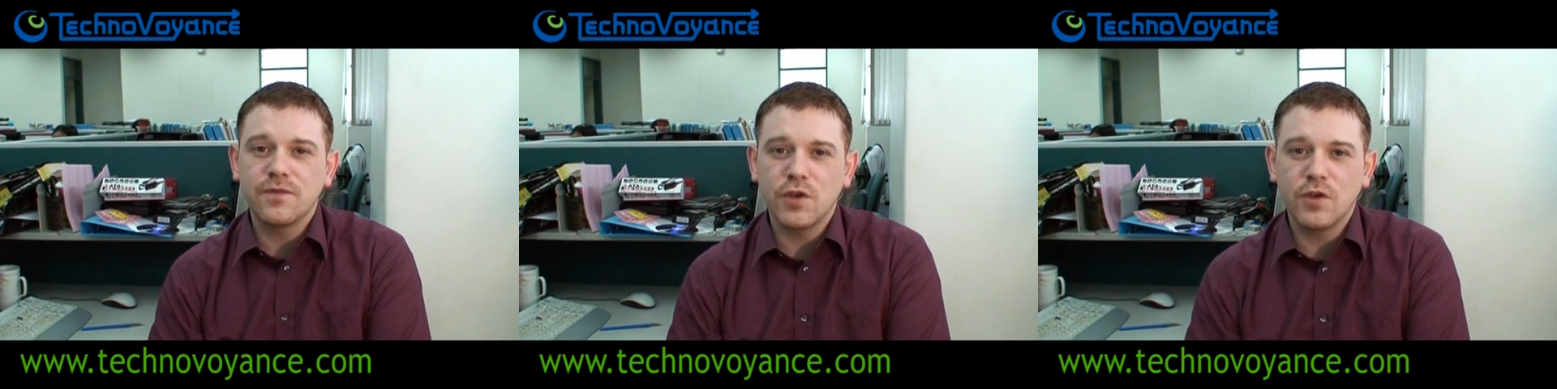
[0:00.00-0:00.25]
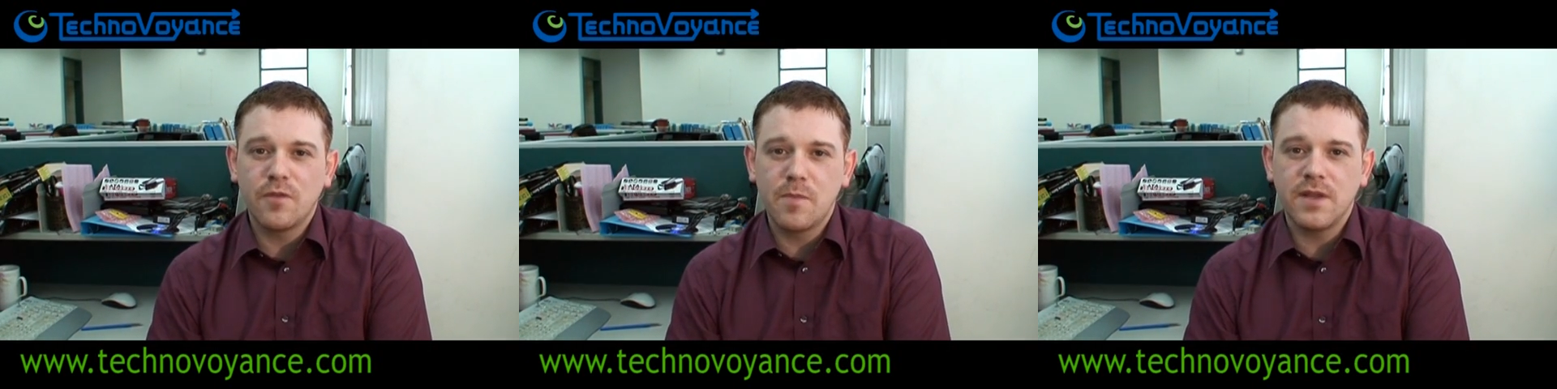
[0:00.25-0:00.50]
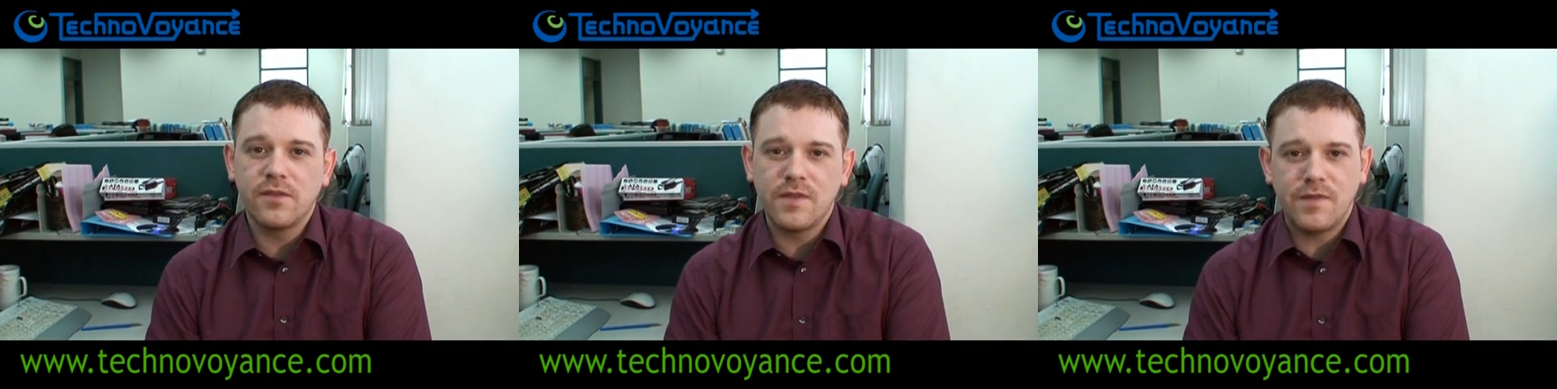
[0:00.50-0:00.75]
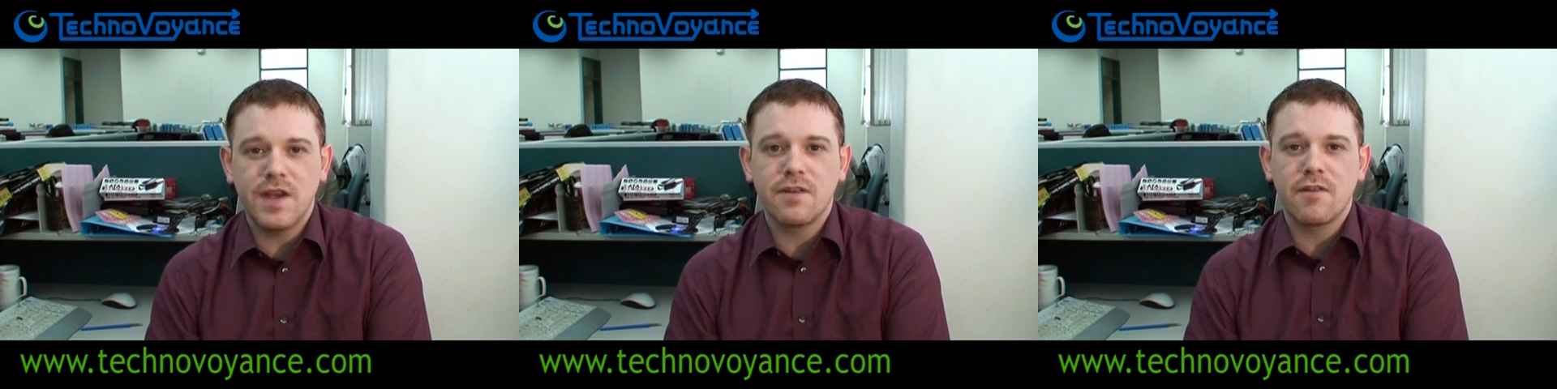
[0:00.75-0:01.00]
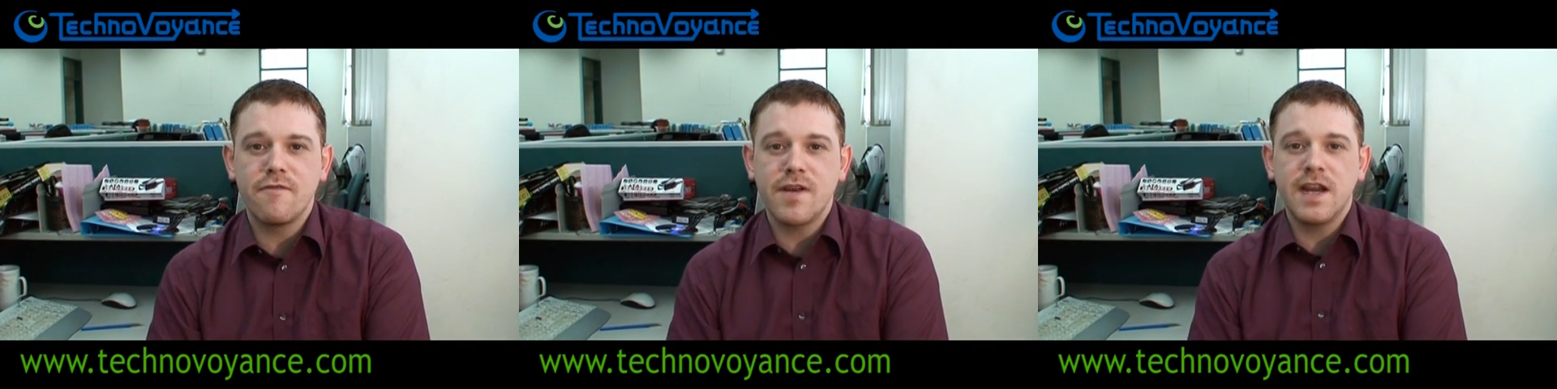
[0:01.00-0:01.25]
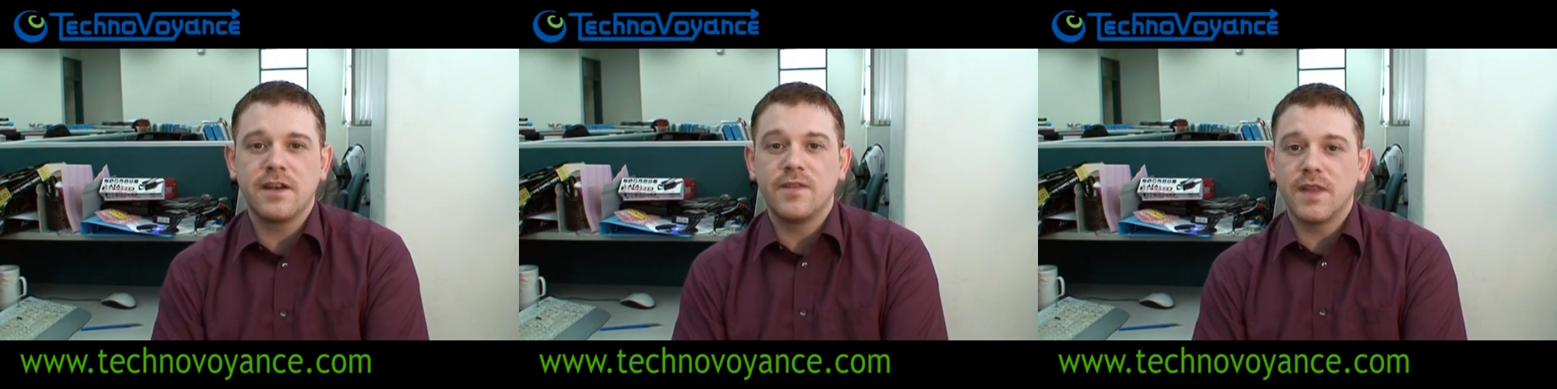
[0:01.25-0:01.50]
of you have been to VIA
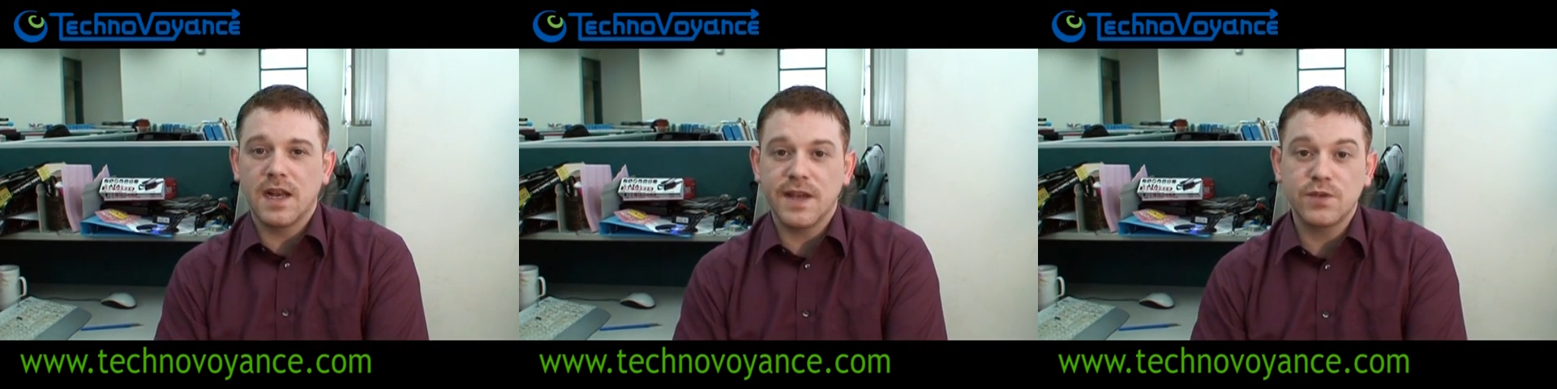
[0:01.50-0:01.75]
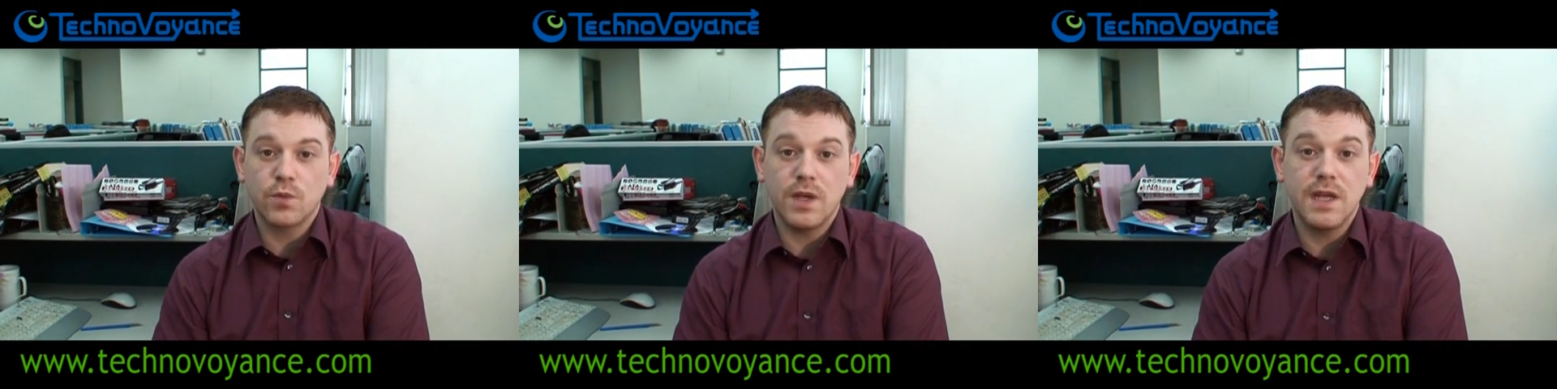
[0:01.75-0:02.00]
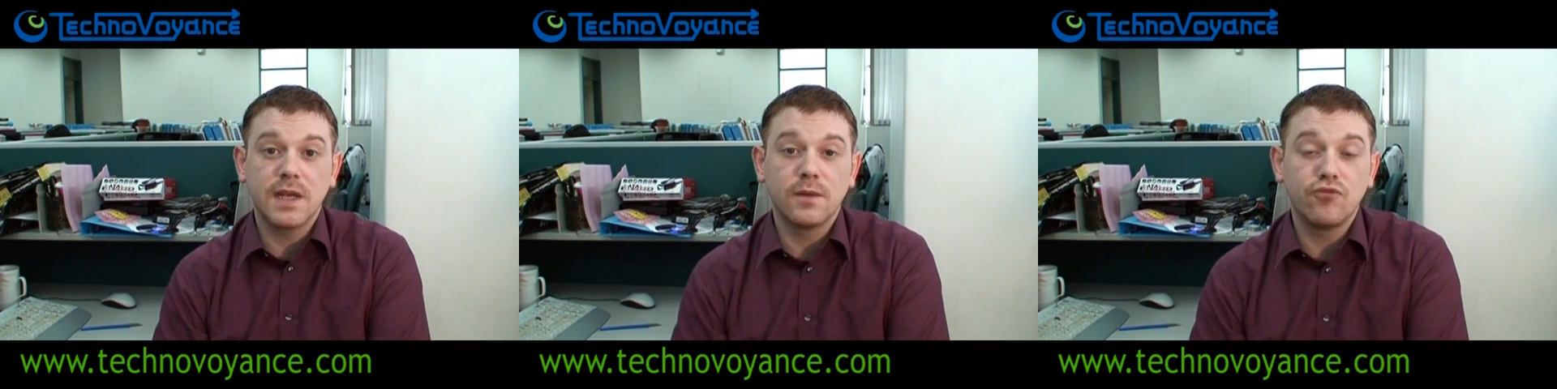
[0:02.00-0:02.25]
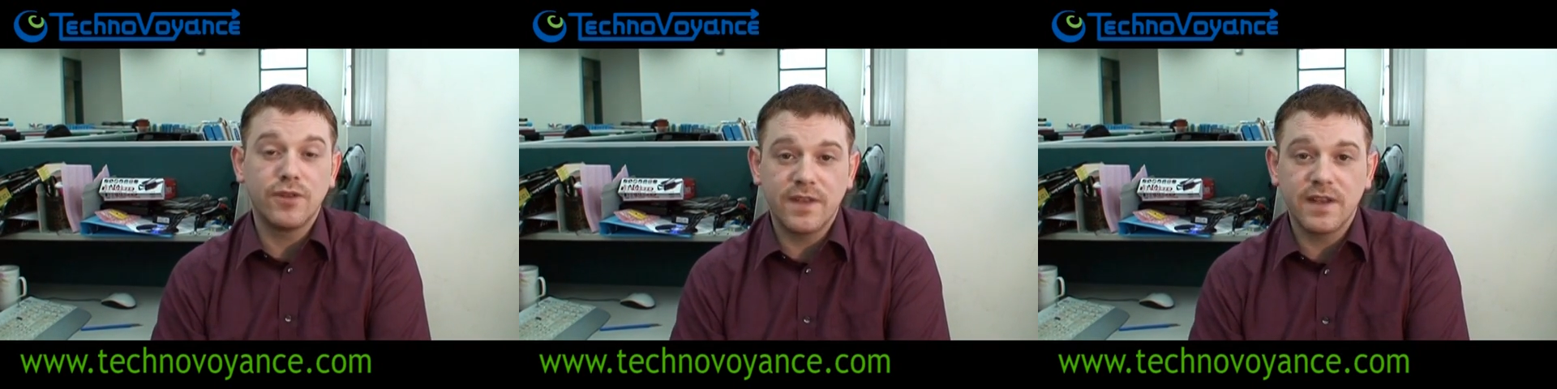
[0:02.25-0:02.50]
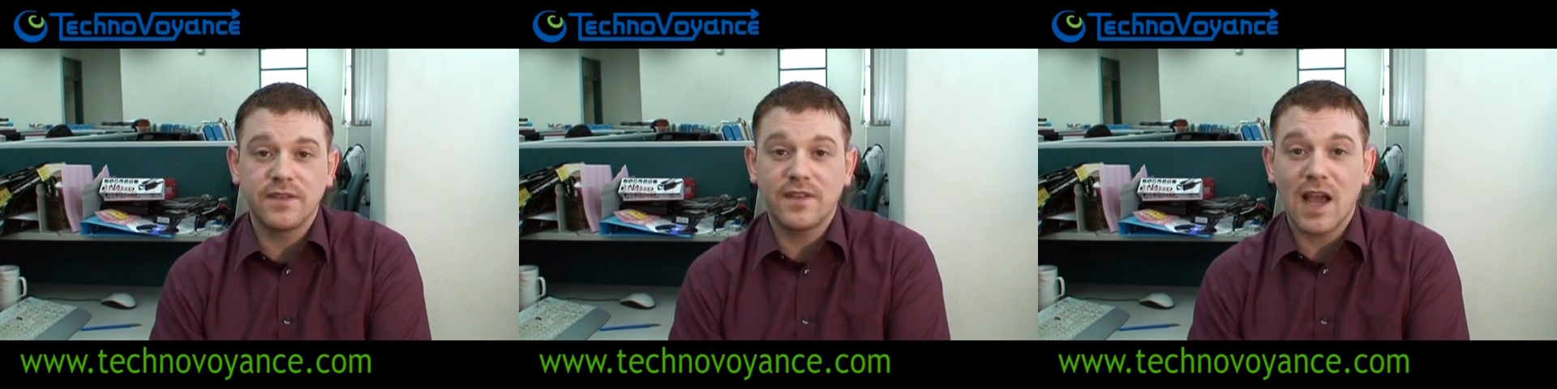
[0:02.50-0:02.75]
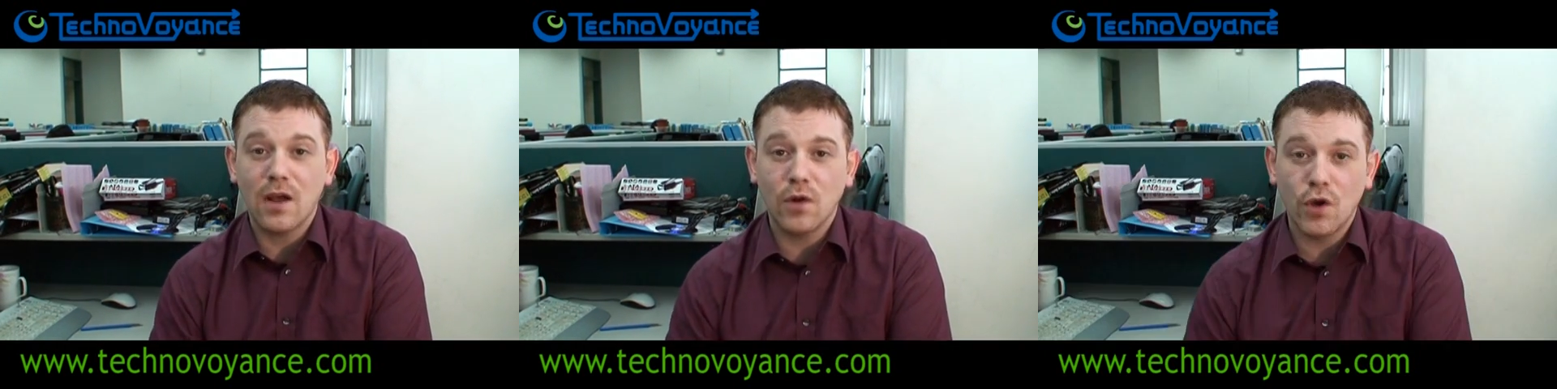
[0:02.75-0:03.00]
Arena in the last week and predicted
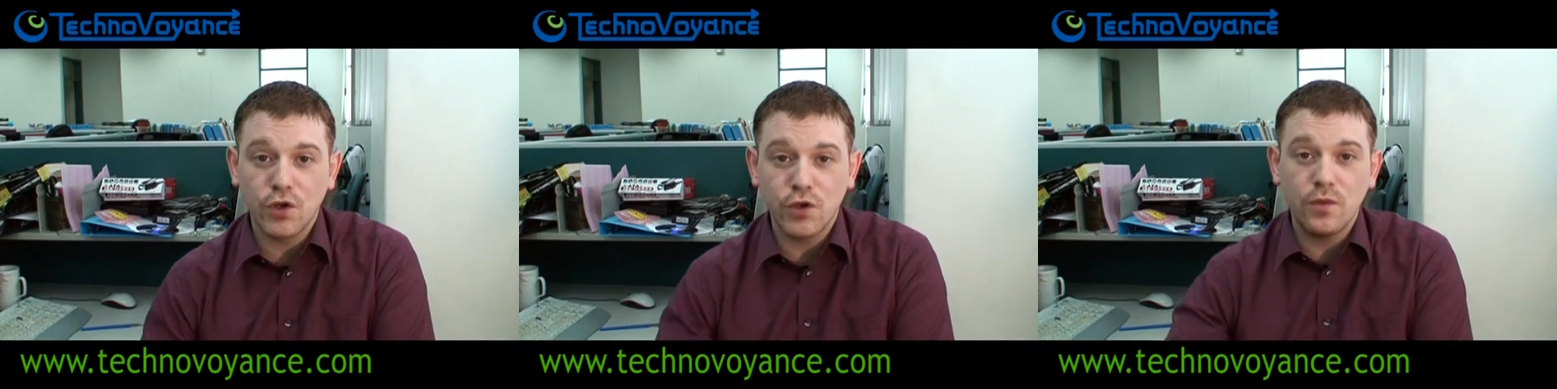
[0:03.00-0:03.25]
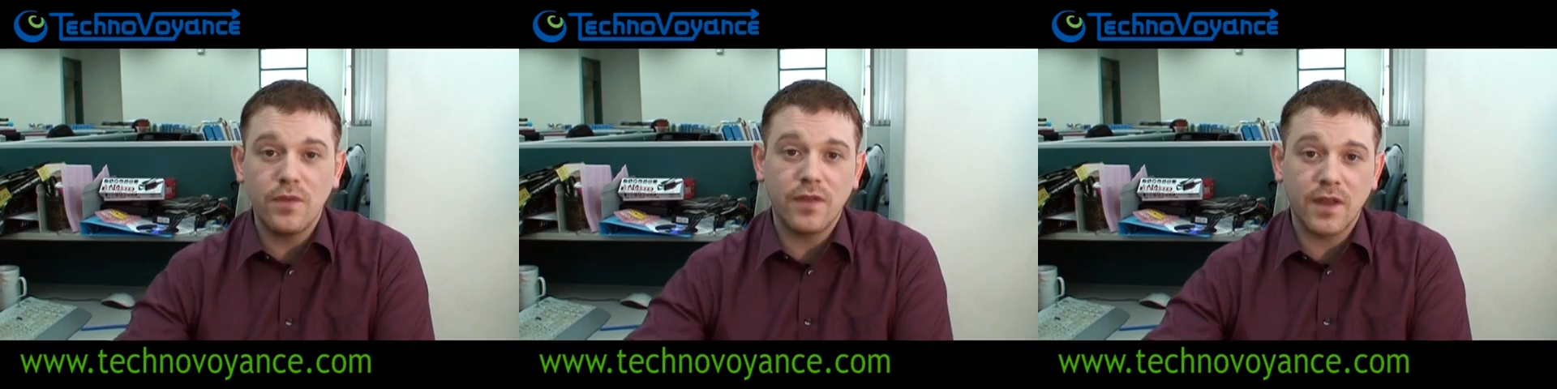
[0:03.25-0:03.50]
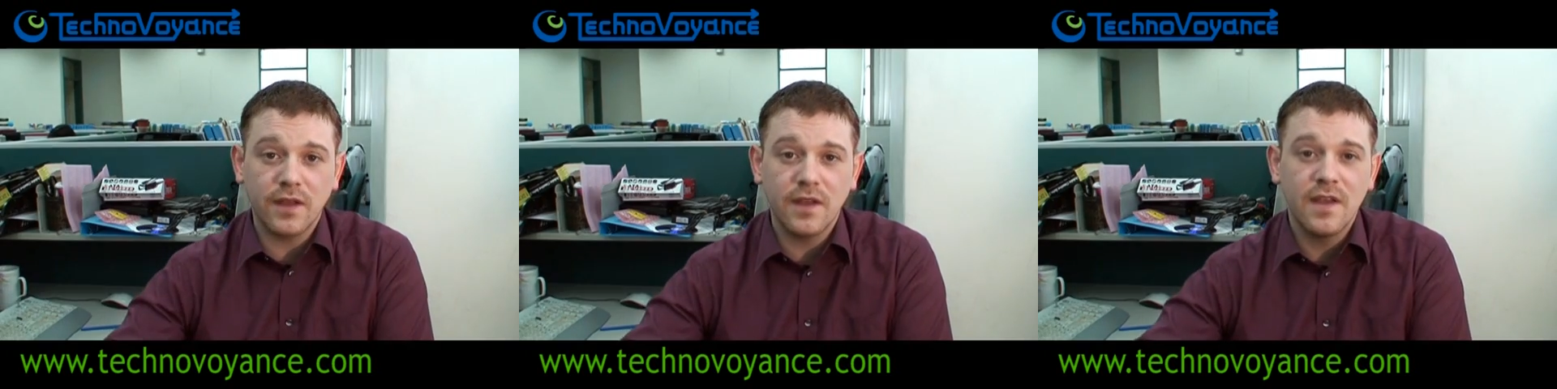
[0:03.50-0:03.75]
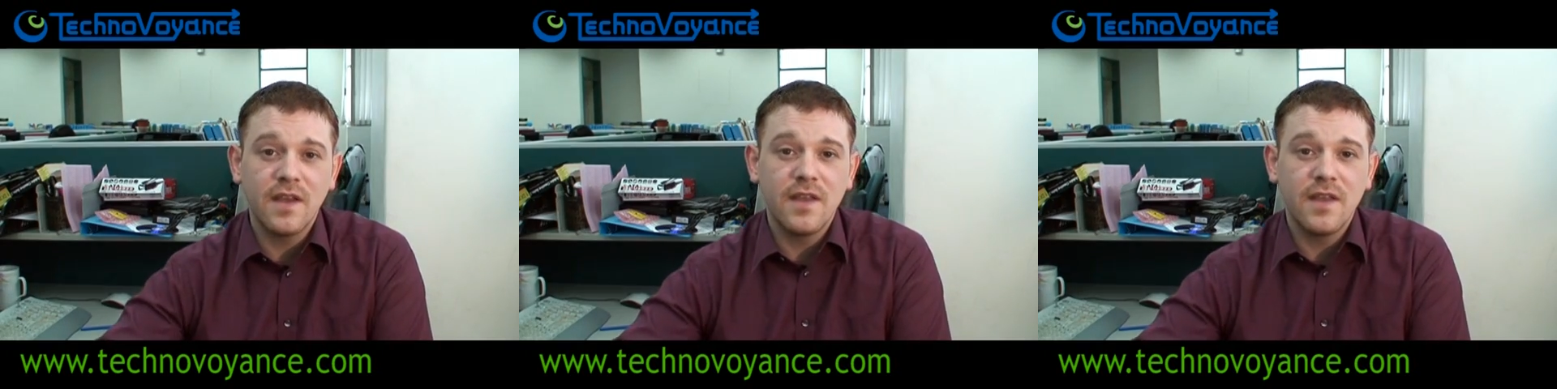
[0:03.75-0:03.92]
how long you think